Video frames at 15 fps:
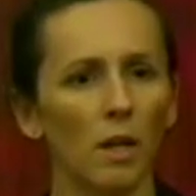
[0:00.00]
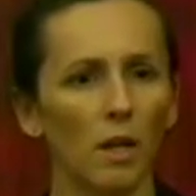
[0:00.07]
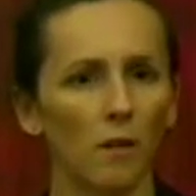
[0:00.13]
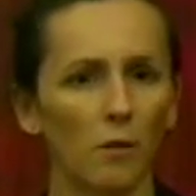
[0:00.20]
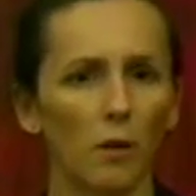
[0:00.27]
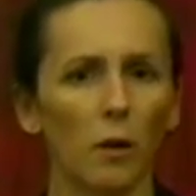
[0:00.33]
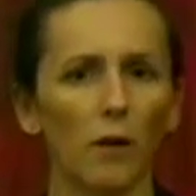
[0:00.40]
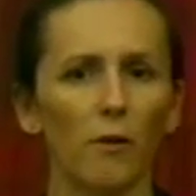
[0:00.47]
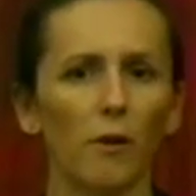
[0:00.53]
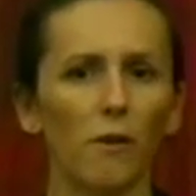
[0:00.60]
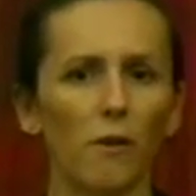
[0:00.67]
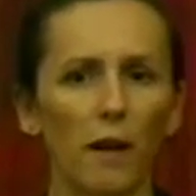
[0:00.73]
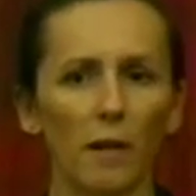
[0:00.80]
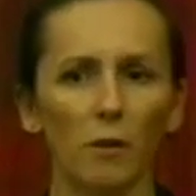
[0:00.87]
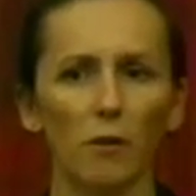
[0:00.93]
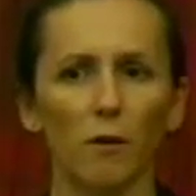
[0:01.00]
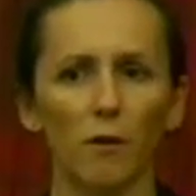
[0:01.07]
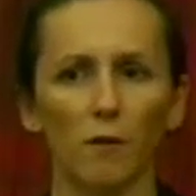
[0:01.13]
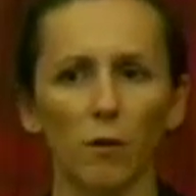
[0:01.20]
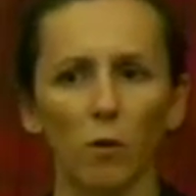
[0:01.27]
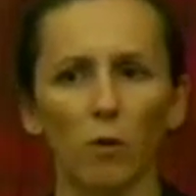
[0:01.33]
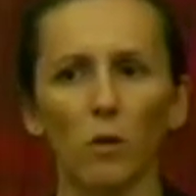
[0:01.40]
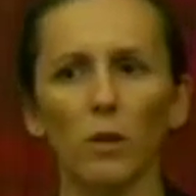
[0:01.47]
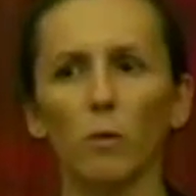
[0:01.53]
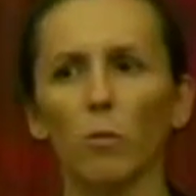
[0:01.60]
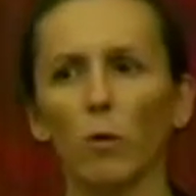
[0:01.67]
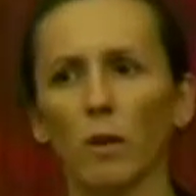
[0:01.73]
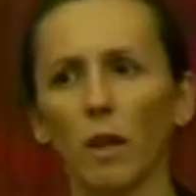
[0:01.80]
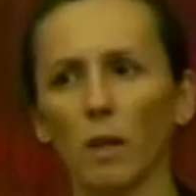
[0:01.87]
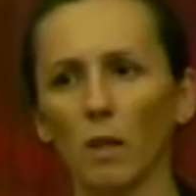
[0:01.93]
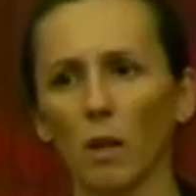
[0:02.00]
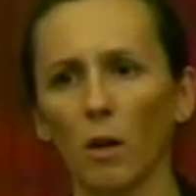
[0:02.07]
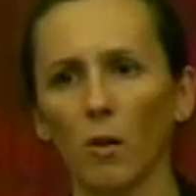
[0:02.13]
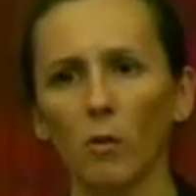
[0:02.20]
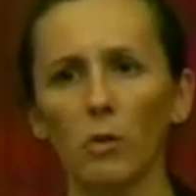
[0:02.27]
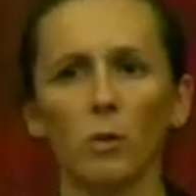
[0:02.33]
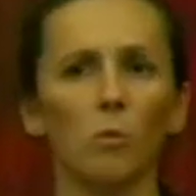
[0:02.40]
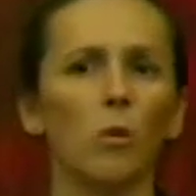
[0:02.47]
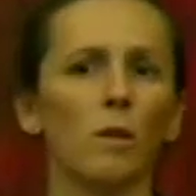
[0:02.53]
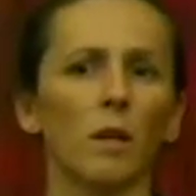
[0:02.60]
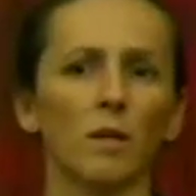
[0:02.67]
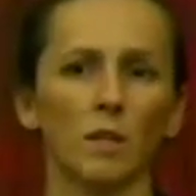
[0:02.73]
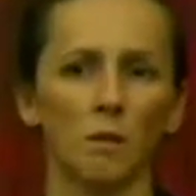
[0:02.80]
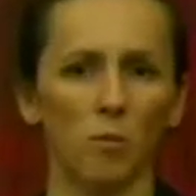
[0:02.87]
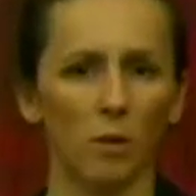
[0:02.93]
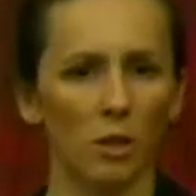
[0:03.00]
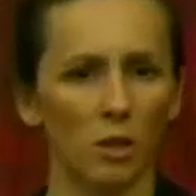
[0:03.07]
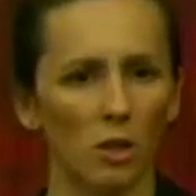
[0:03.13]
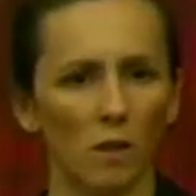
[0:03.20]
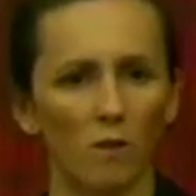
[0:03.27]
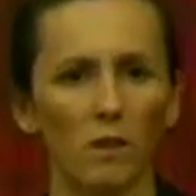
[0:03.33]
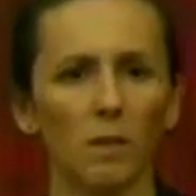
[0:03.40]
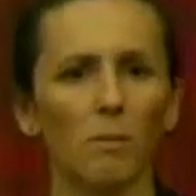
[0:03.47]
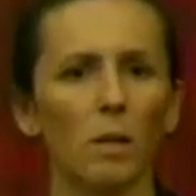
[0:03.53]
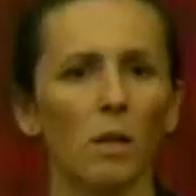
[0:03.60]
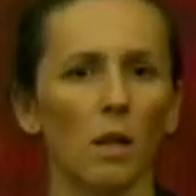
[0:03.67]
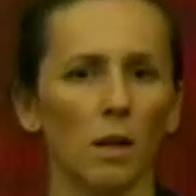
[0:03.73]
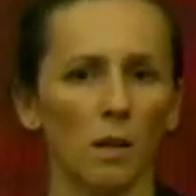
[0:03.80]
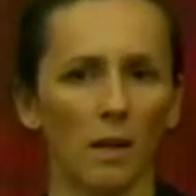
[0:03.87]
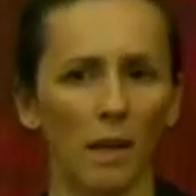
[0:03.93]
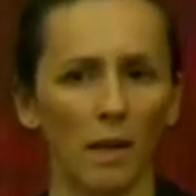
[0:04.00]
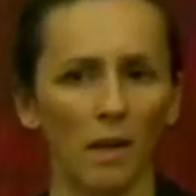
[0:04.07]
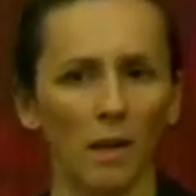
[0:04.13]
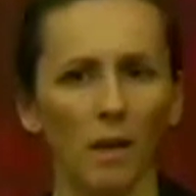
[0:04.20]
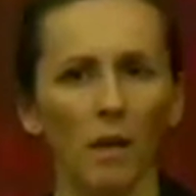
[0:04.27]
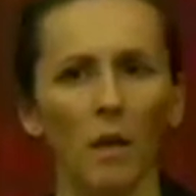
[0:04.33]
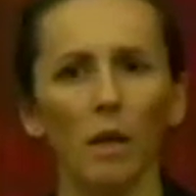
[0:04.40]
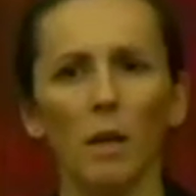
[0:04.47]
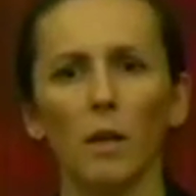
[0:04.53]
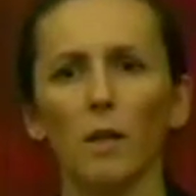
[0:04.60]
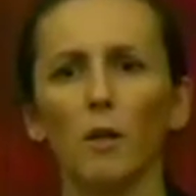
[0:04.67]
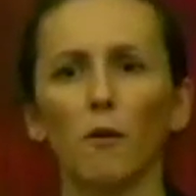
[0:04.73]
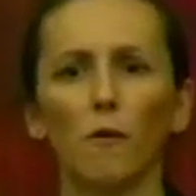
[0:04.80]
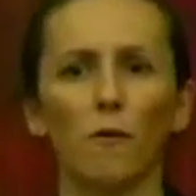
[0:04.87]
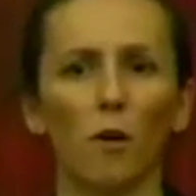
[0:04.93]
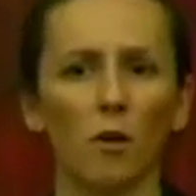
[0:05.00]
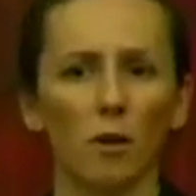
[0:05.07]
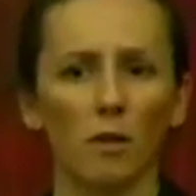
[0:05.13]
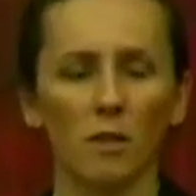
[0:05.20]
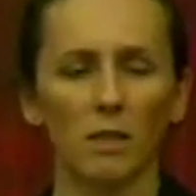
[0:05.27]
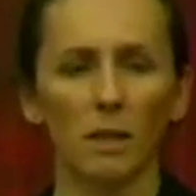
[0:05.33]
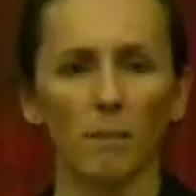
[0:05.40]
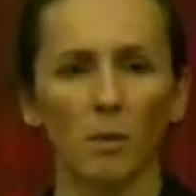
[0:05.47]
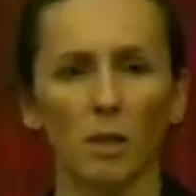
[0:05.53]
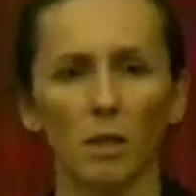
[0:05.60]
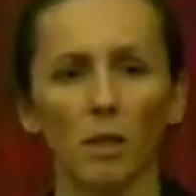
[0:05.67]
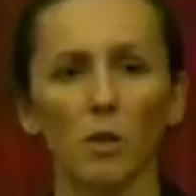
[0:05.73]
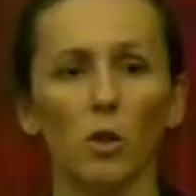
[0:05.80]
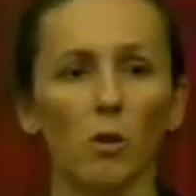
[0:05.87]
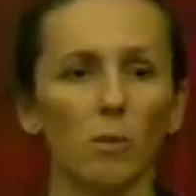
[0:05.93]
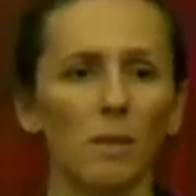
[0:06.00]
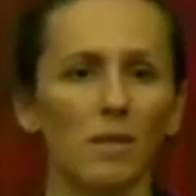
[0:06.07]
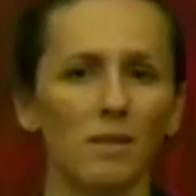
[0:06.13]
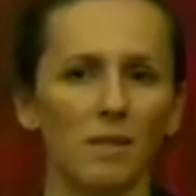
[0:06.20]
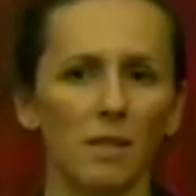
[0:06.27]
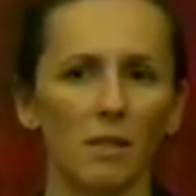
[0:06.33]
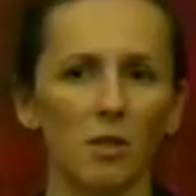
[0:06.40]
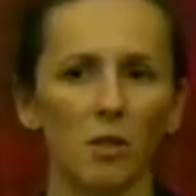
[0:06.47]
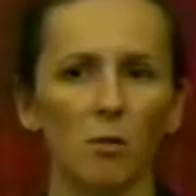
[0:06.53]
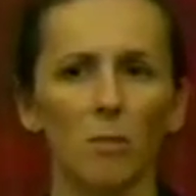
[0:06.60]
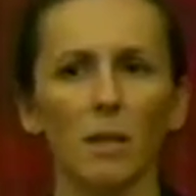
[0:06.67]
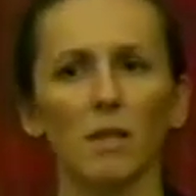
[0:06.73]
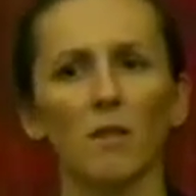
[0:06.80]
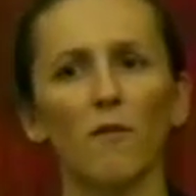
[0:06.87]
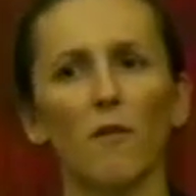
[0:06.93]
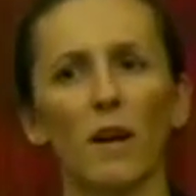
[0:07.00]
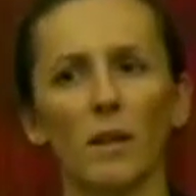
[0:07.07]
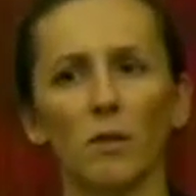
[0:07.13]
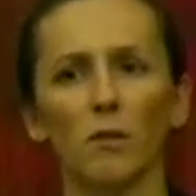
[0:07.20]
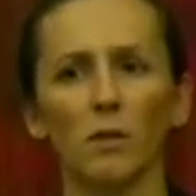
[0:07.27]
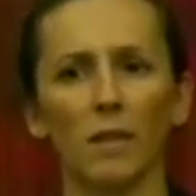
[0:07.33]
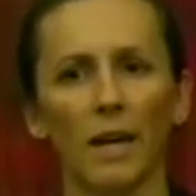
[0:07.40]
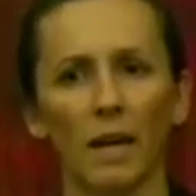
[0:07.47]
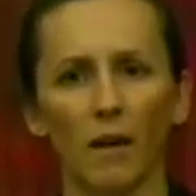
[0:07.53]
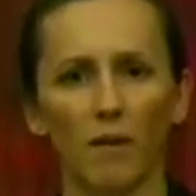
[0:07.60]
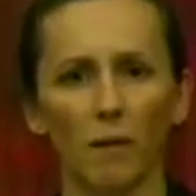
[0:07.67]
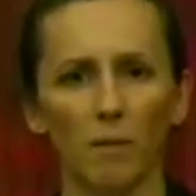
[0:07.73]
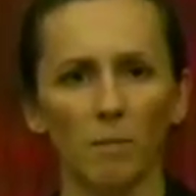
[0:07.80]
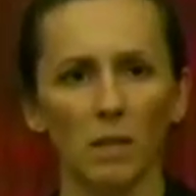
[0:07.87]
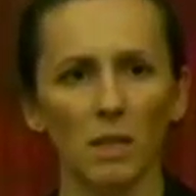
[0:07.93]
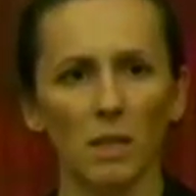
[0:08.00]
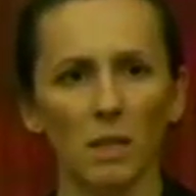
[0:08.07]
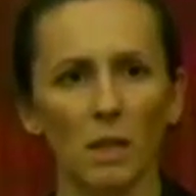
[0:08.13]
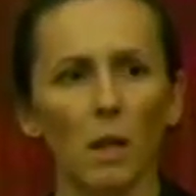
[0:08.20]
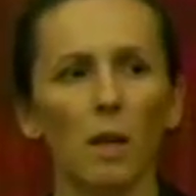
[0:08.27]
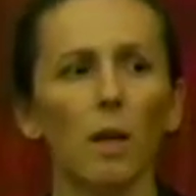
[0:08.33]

If you're out in a factory floor, you're working alone, you're working swing shift, something like that, you fall into something, nobody sees you because the factory is half empty.